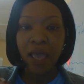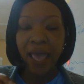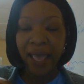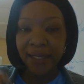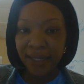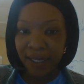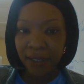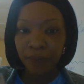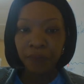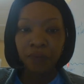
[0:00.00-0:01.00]
as in
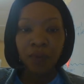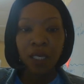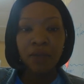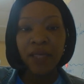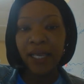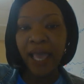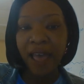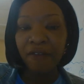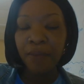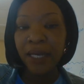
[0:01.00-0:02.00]
they
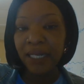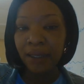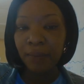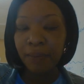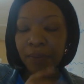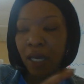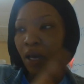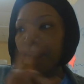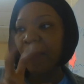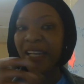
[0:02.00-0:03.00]
have money,
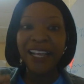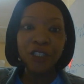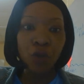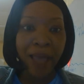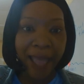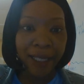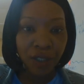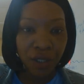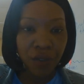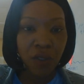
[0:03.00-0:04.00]
financial
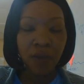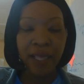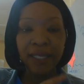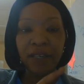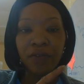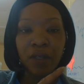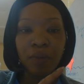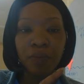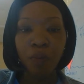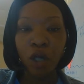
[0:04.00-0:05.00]
packages. They give the
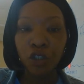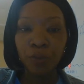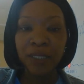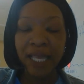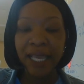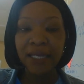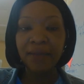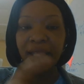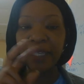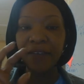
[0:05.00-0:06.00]
Marshall Plan,
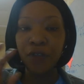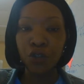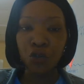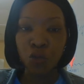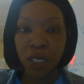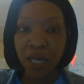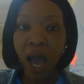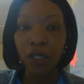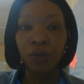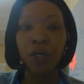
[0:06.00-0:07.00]
they give the Truman
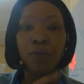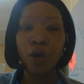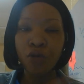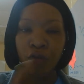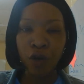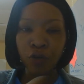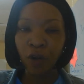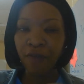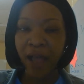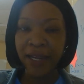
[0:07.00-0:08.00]
Doctrine. Both of those
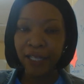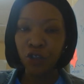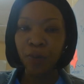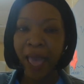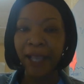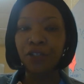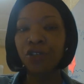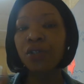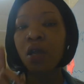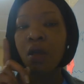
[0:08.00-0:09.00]
were financial
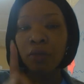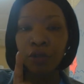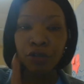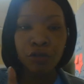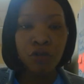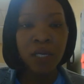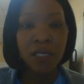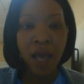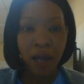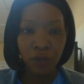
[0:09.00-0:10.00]
packages. The Truman
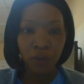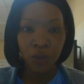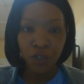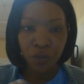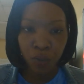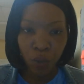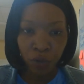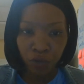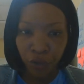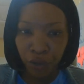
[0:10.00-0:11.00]
Doctrine, which is
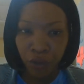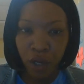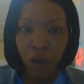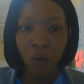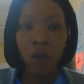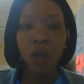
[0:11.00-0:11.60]
important for you to know,